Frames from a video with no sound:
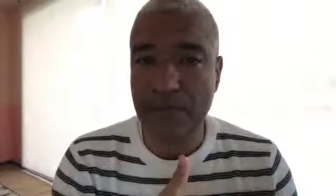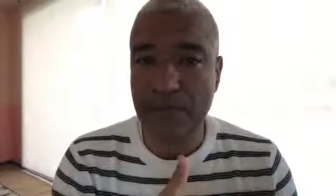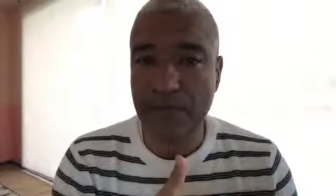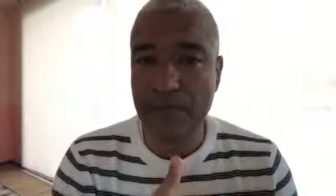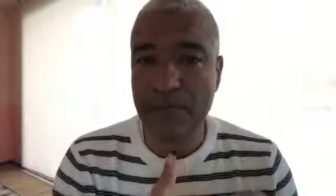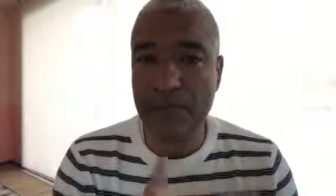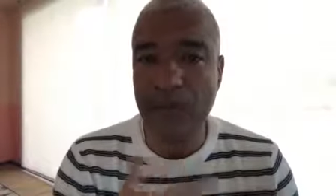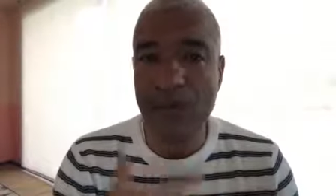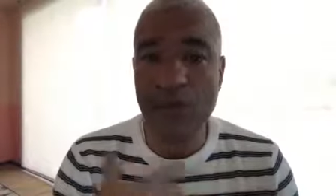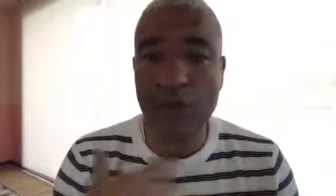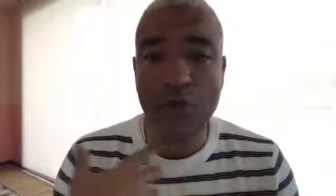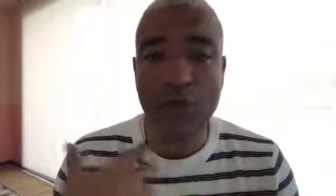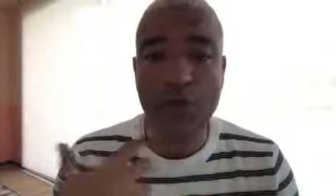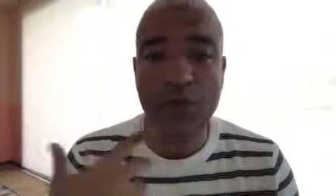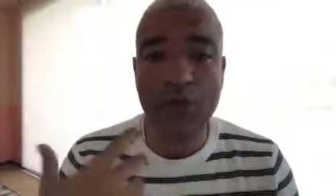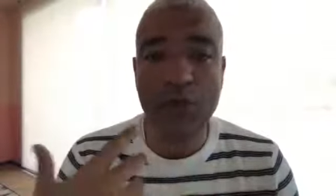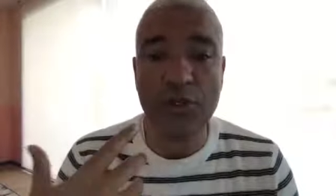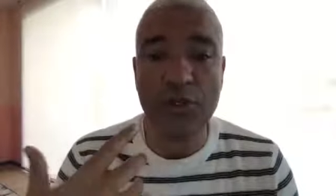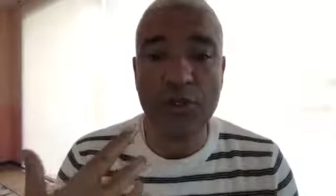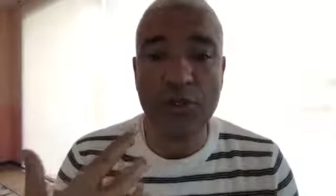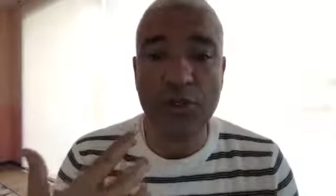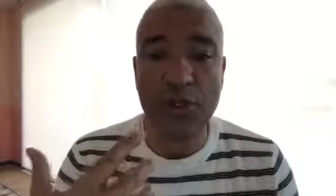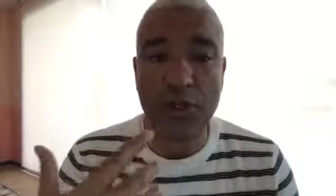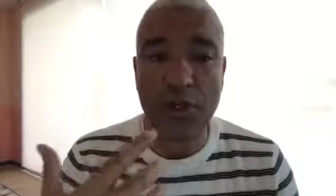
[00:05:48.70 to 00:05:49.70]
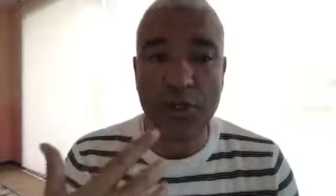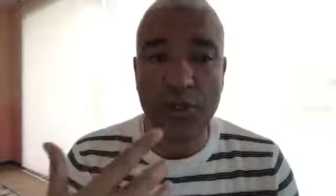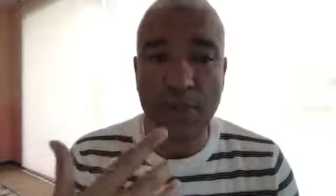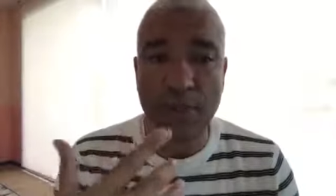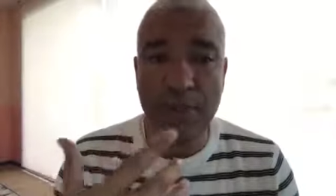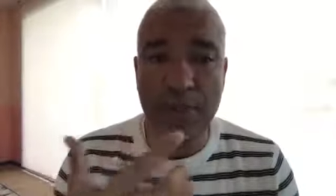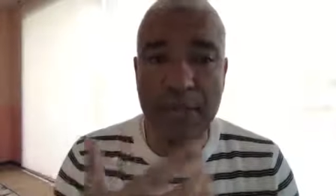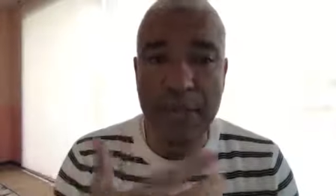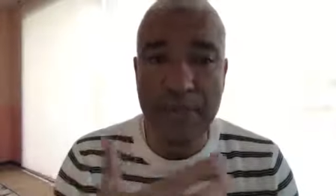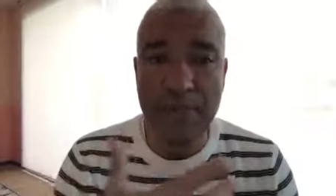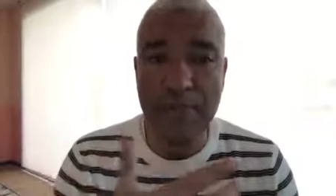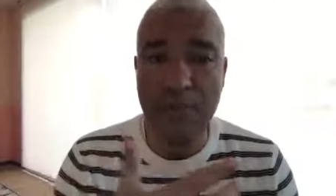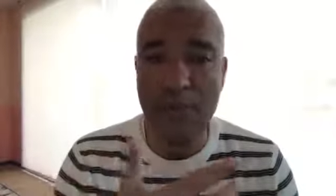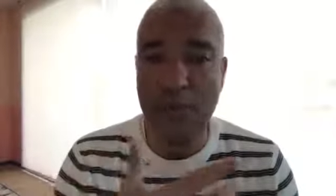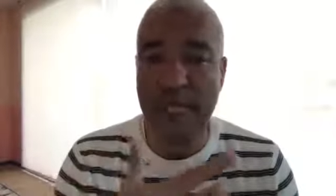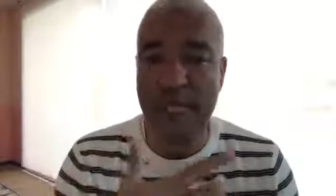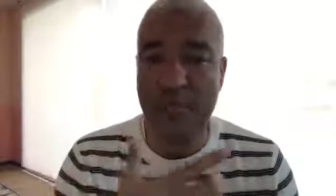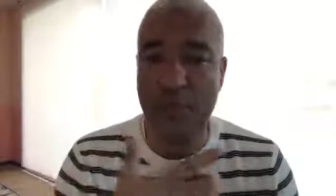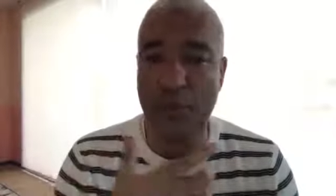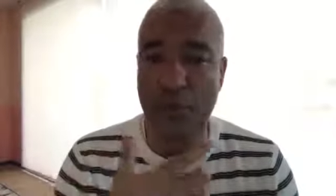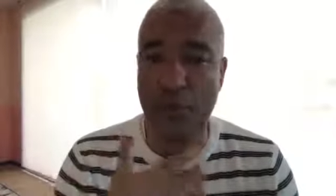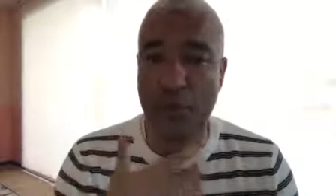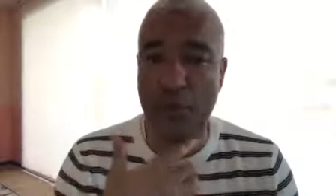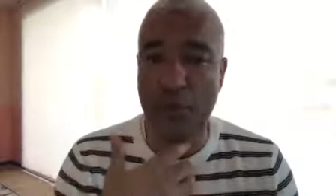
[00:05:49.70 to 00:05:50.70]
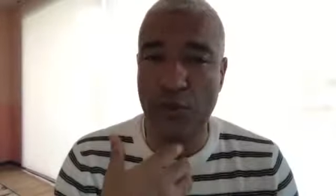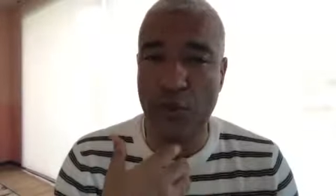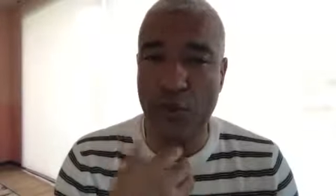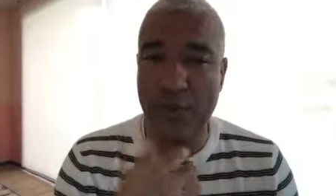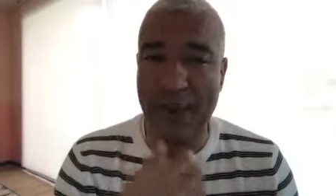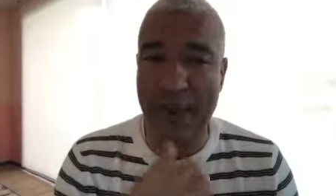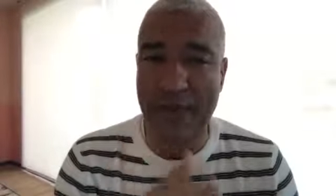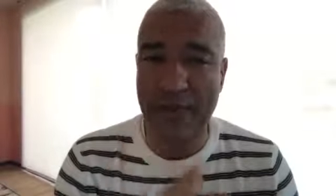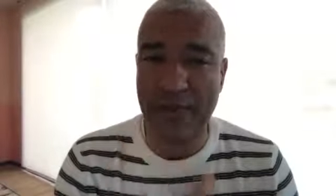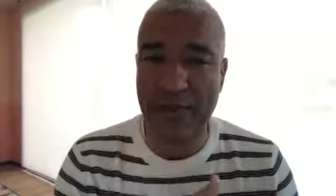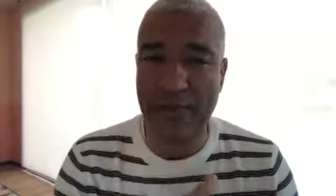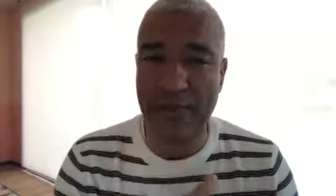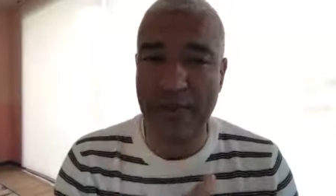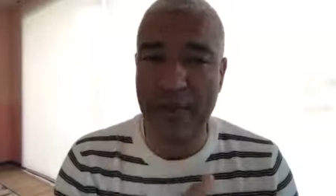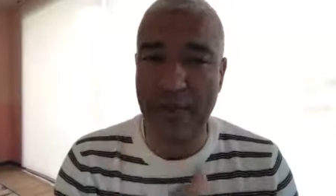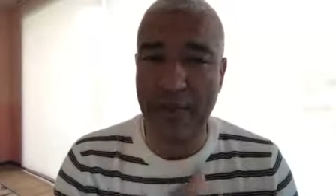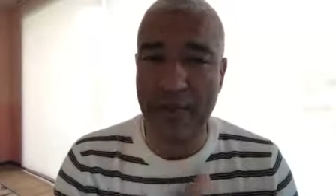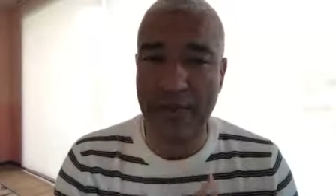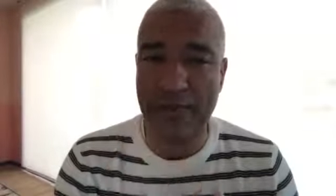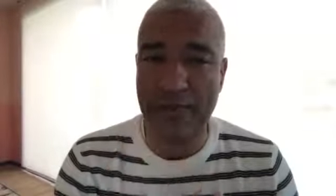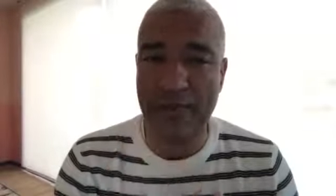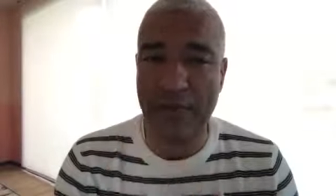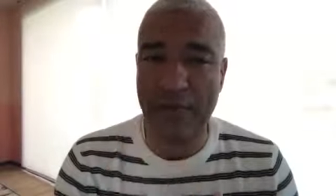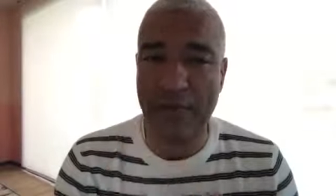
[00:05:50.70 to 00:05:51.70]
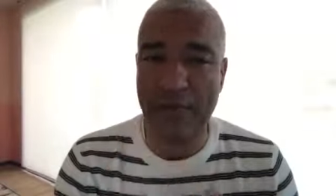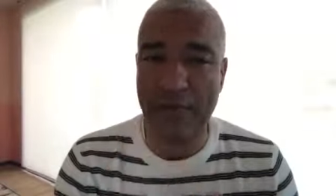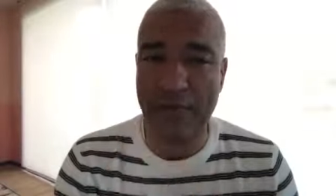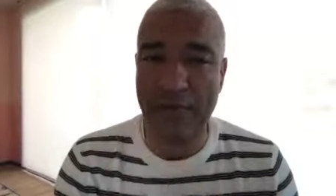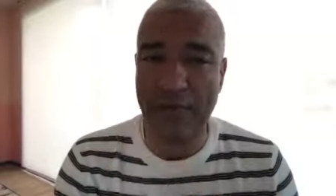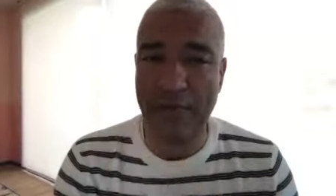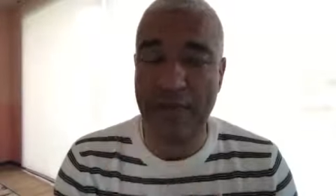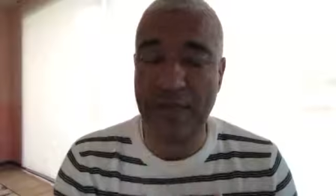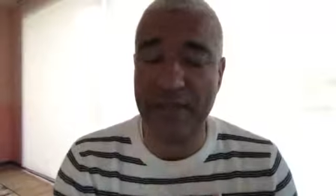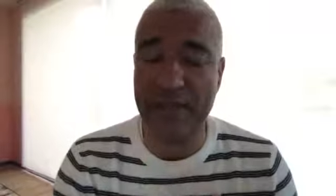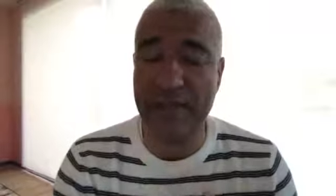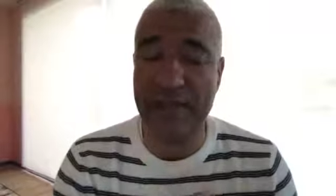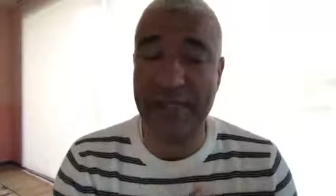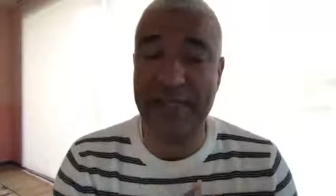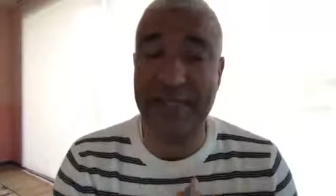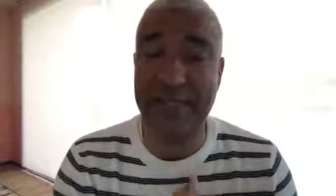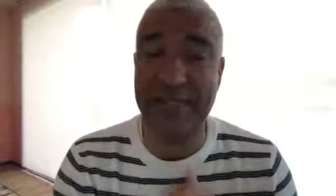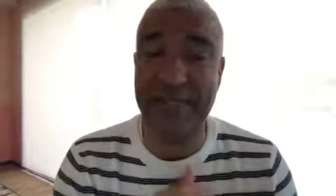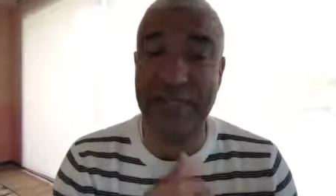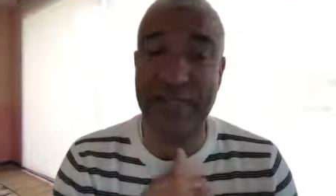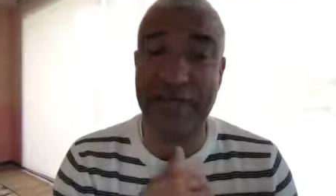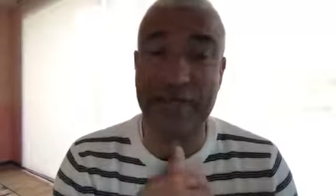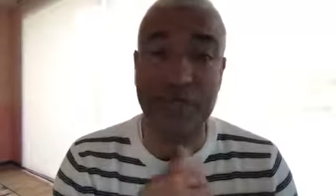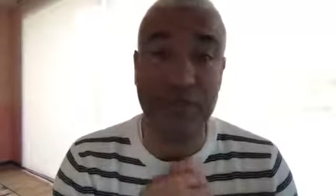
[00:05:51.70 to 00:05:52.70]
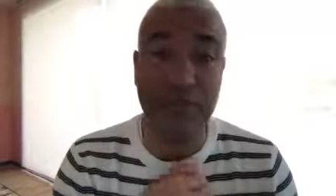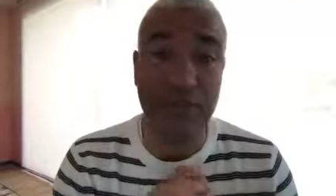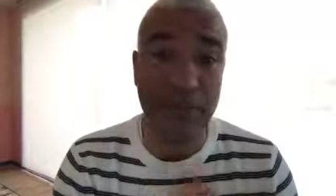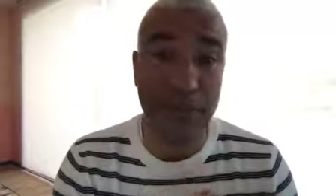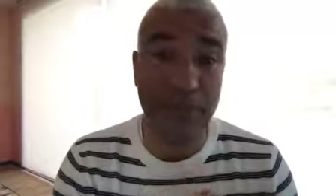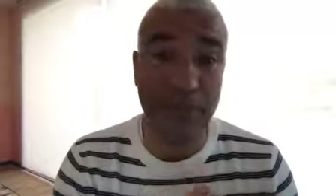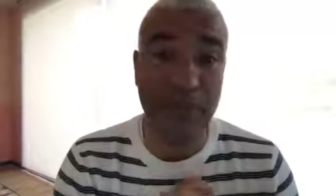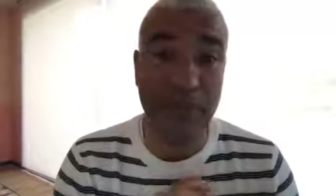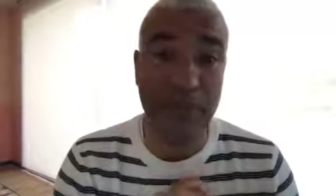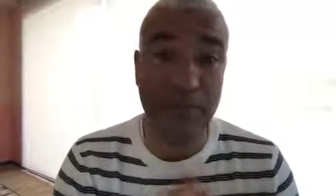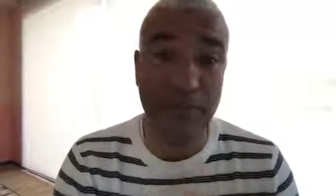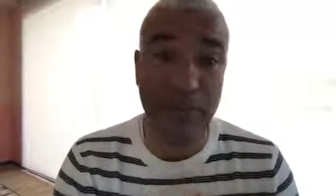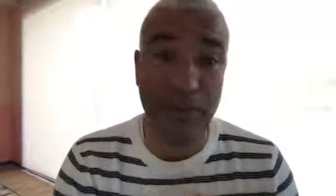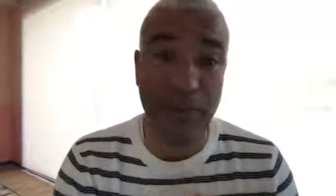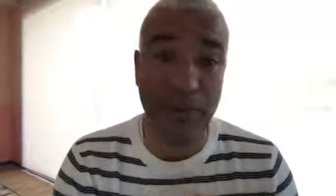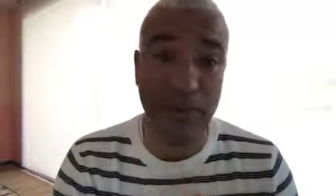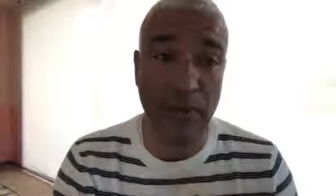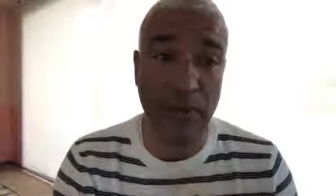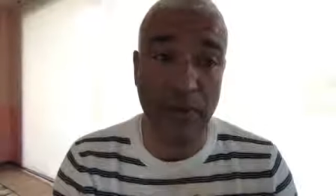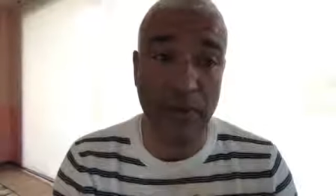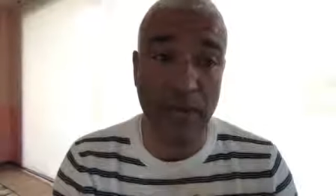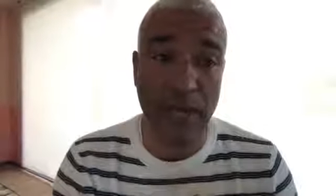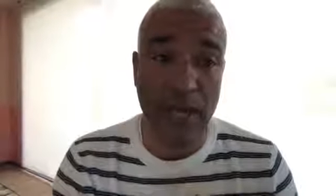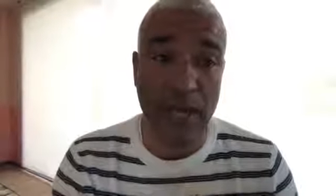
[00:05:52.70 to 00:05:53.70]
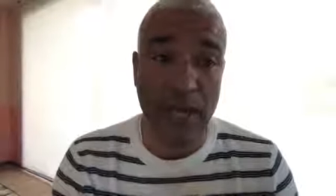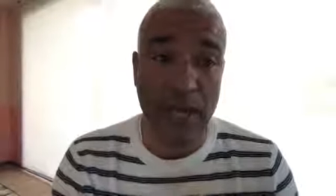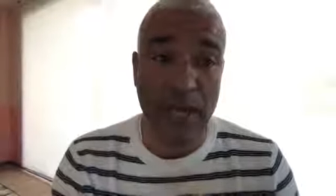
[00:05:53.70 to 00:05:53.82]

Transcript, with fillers: so the, the, the people that you're surrounding yourself with is extremely important